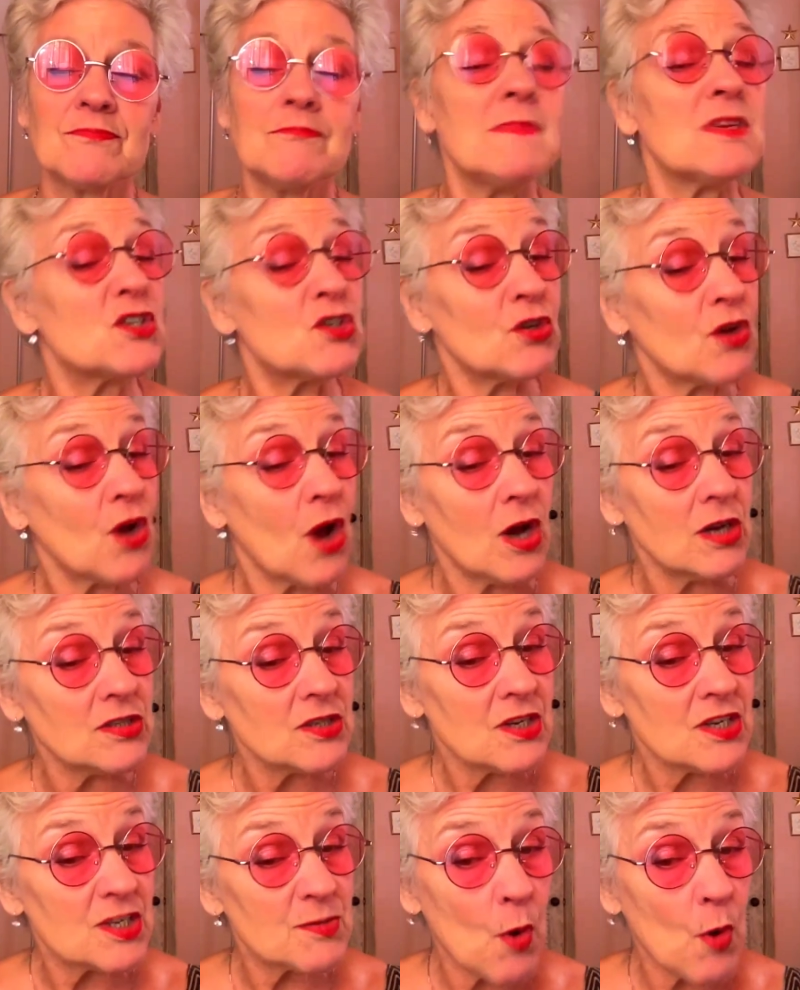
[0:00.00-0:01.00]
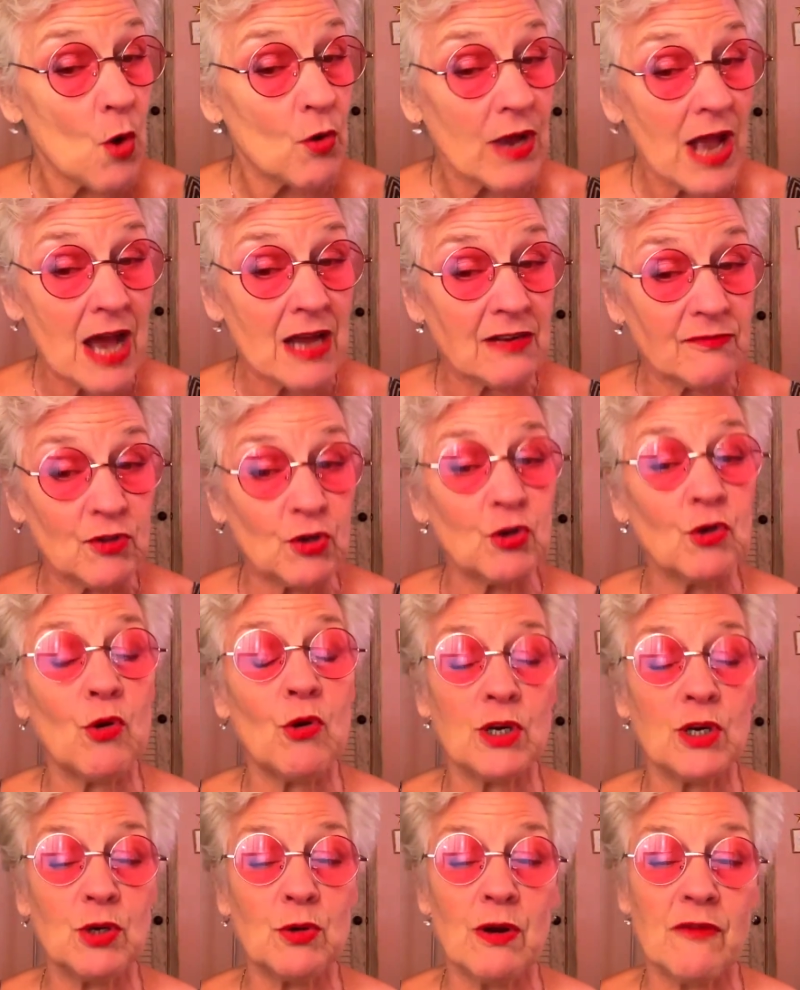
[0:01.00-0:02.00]
Mr. Gaunt spoke out of the
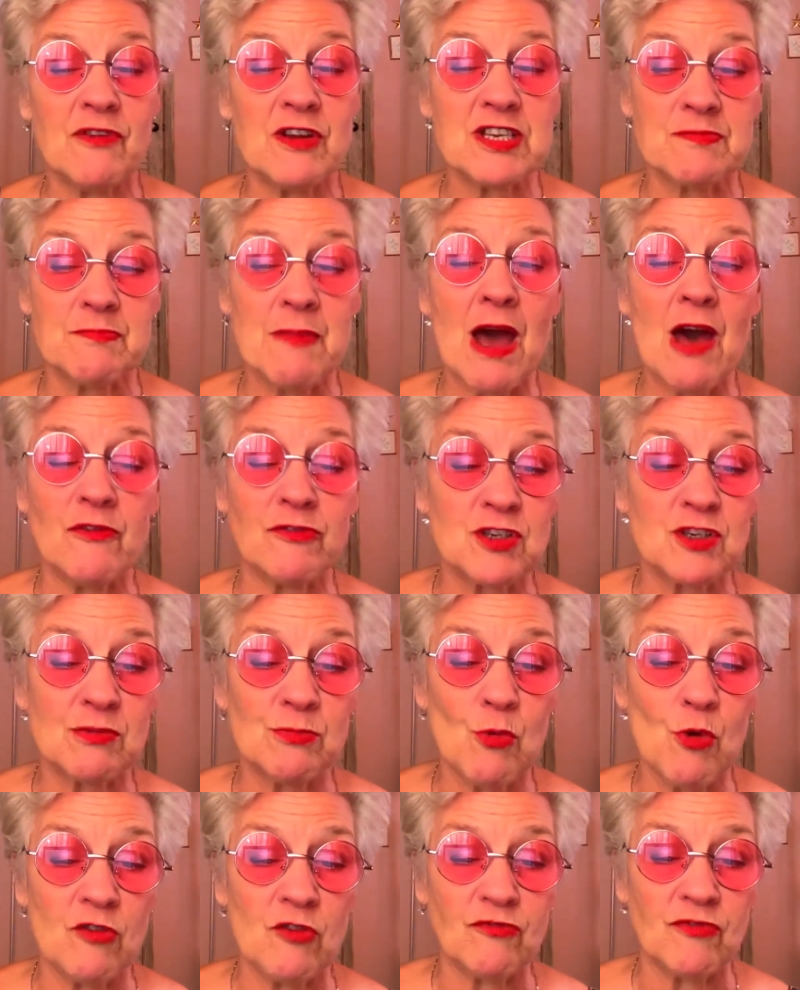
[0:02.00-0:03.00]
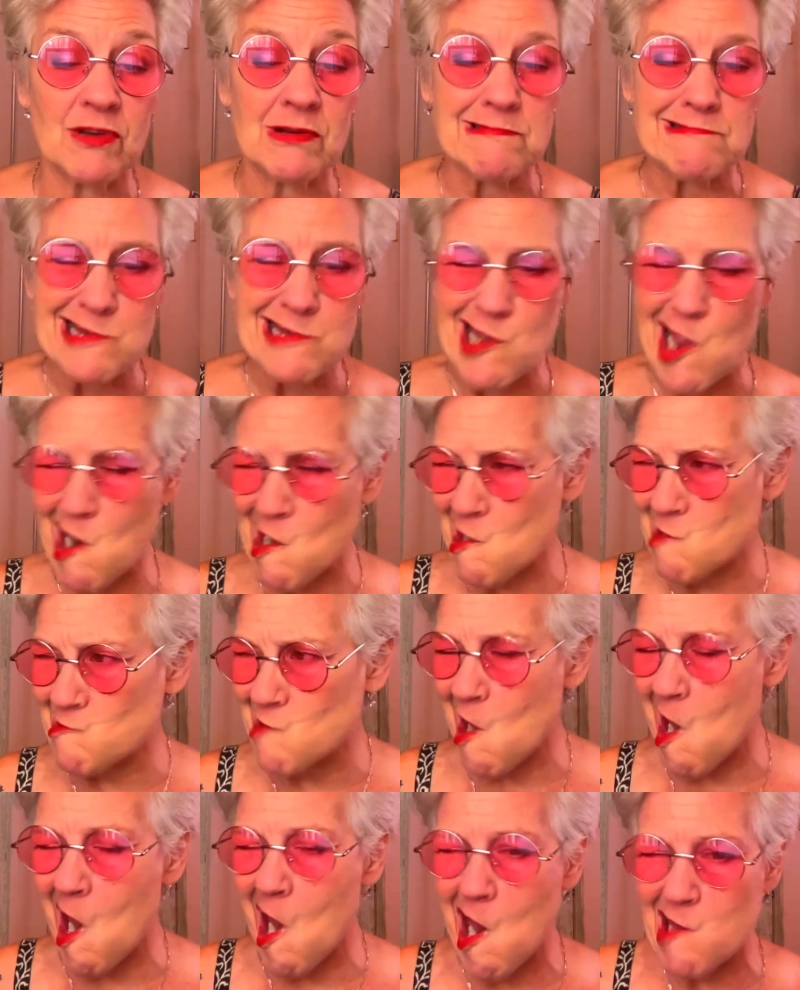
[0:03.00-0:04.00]
corner of his mouth to Morphin. "Get in
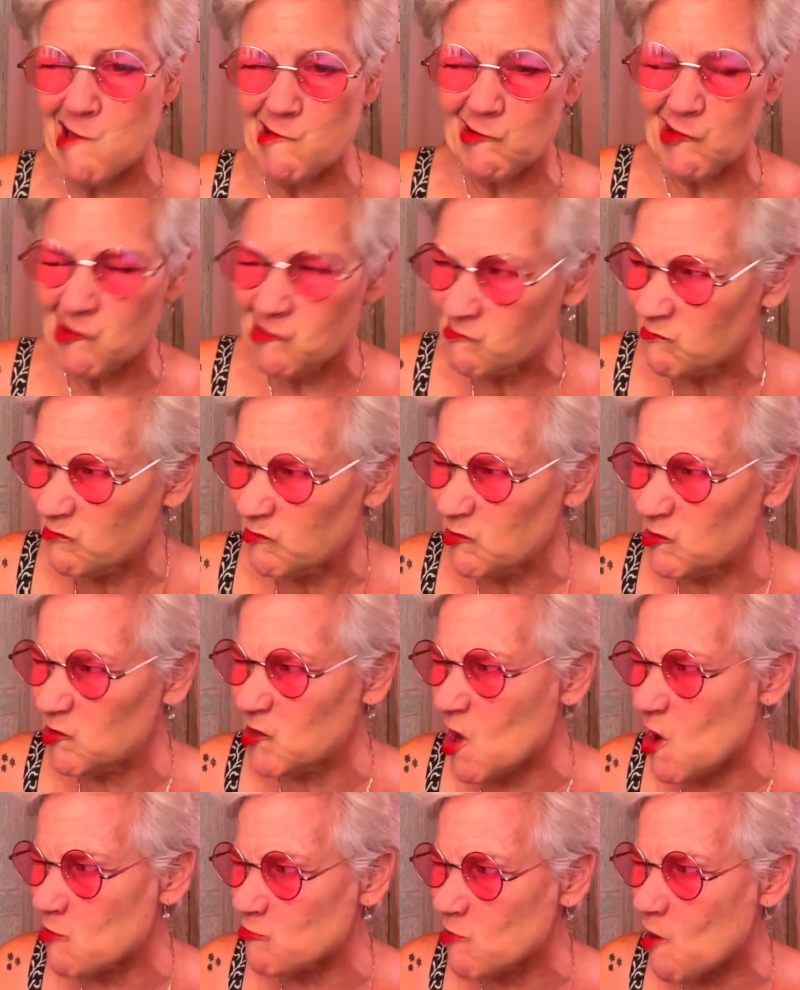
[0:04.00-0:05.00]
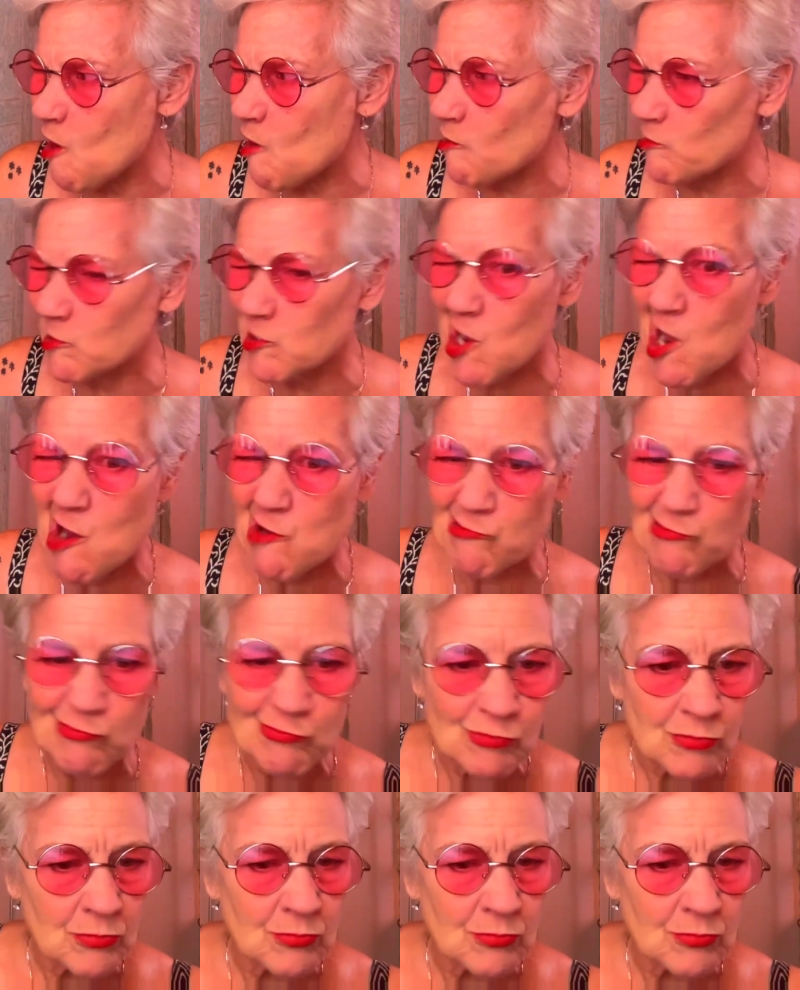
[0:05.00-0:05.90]
the house, go, don't you."